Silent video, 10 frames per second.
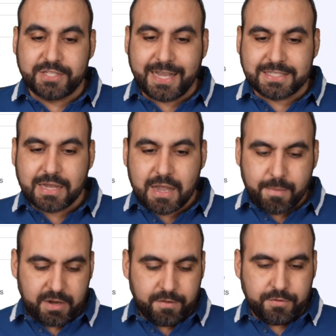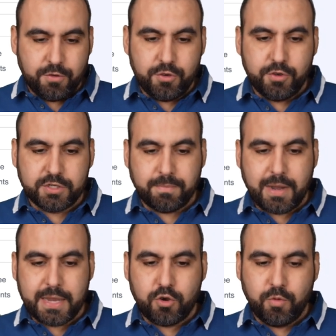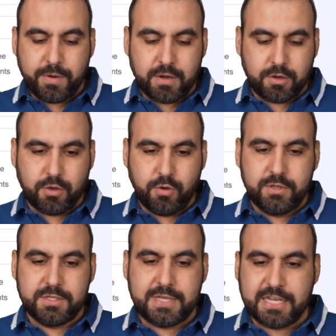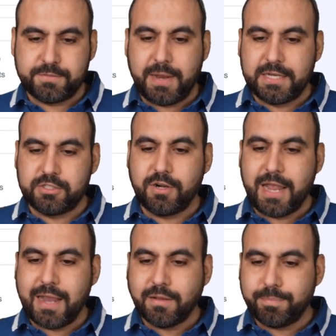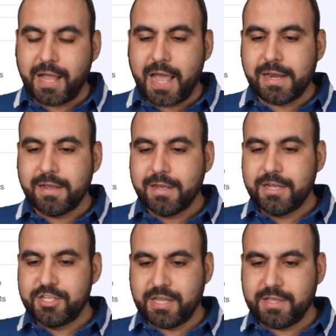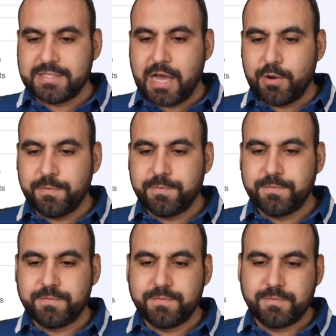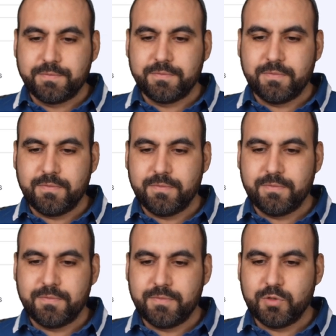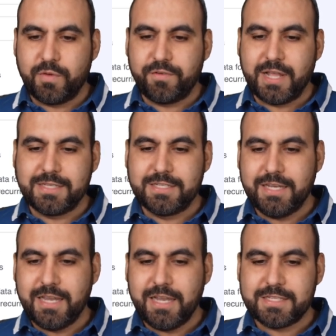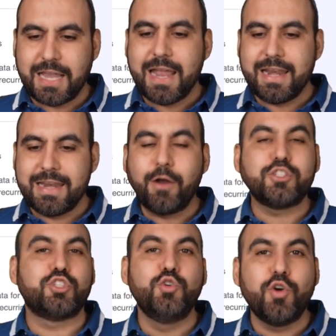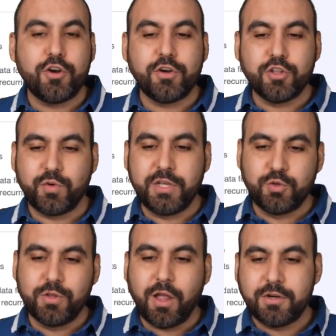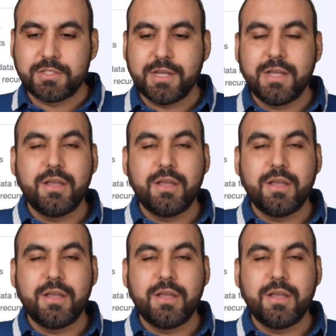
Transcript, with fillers: cents. But if you use my coupon code SAASMASTER and apply it, check this out. Wait for that to change. And now it's two hundred twenty-two dollars